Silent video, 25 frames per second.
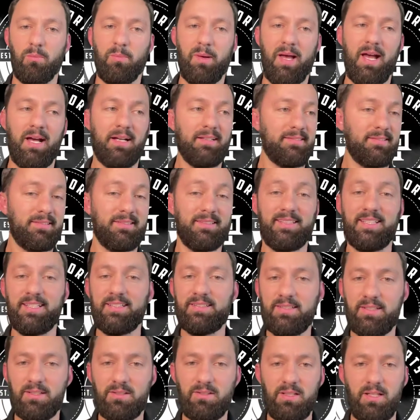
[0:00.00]
the past
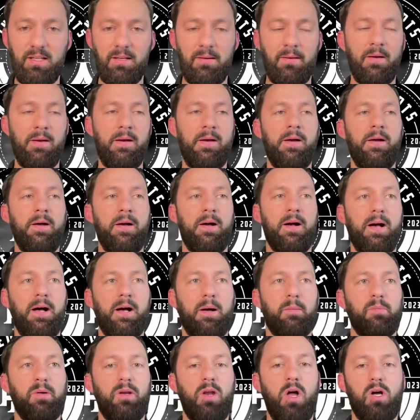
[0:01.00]
statistically,
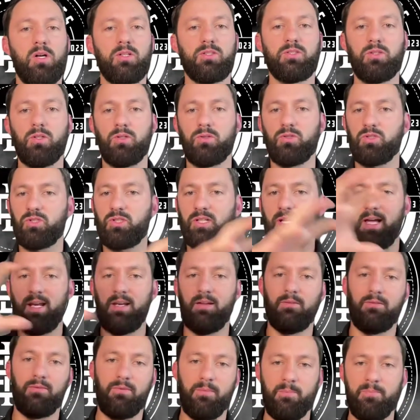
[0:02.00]
but also just
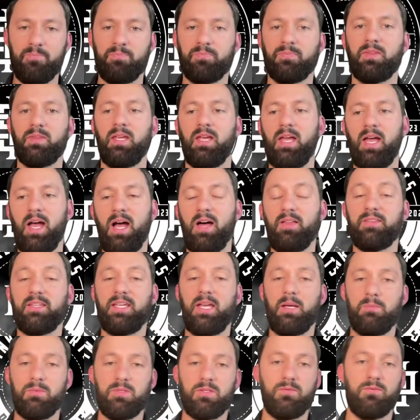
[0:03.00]
kind of how the
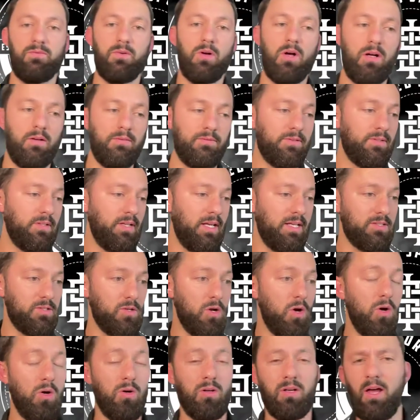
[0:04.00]
game has evolved as
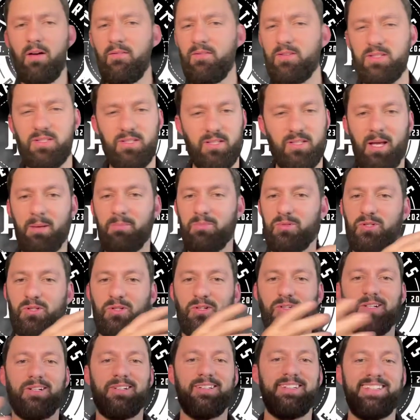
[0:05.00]
a whole. And obviously, I'm
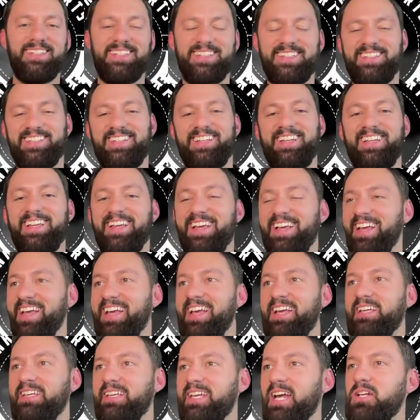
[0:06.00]
sure
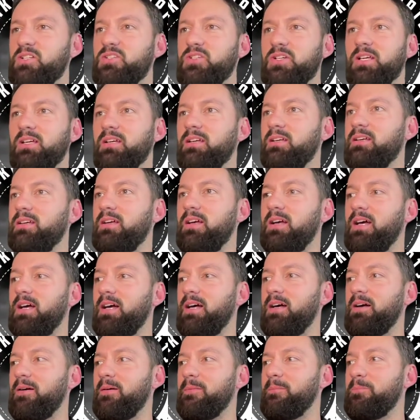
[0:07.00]
catching
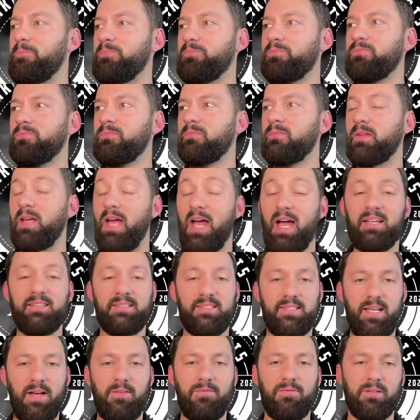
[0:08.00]

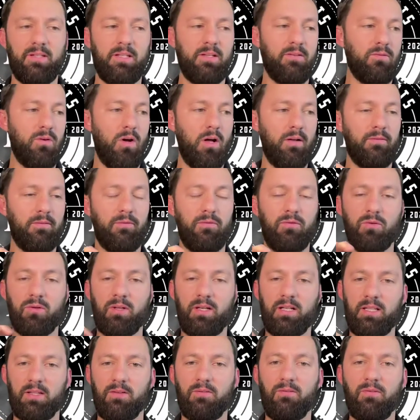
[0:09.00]
has definitely evolved. If you
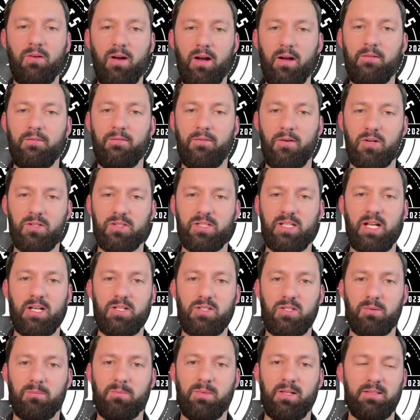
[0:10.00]
look at the very first
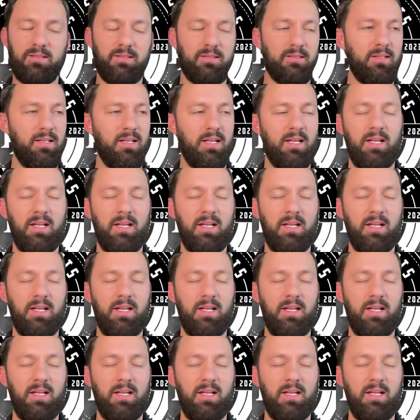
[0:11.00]
catching mitts,